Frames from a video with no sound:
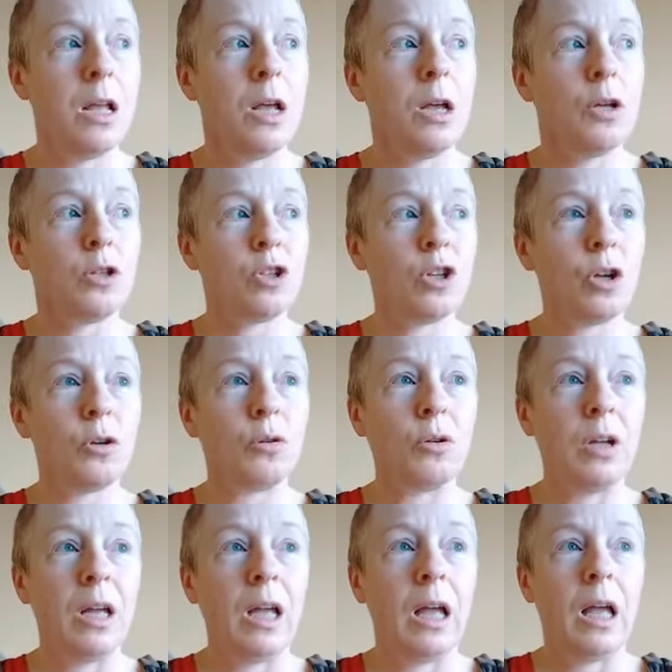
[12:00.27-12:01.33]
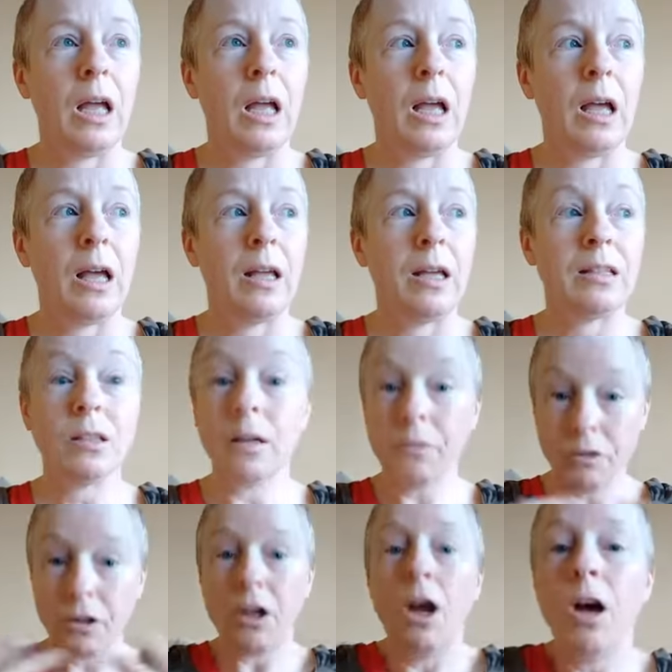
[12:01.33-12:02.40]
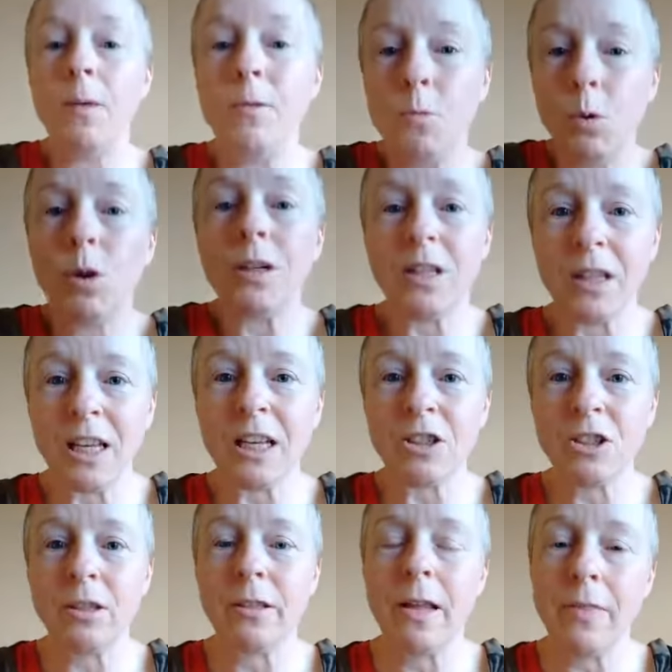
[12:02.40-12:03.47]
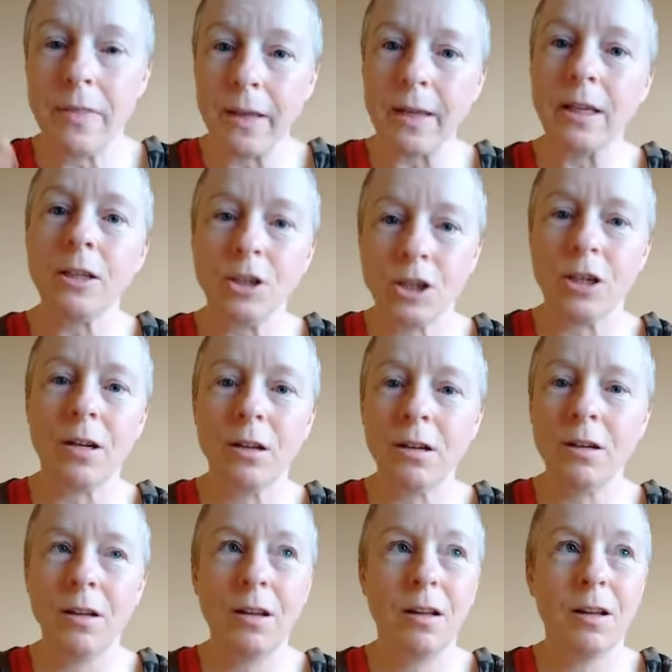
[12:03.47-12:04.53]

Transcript: So every time you walk into the kitchen, then the kitchen,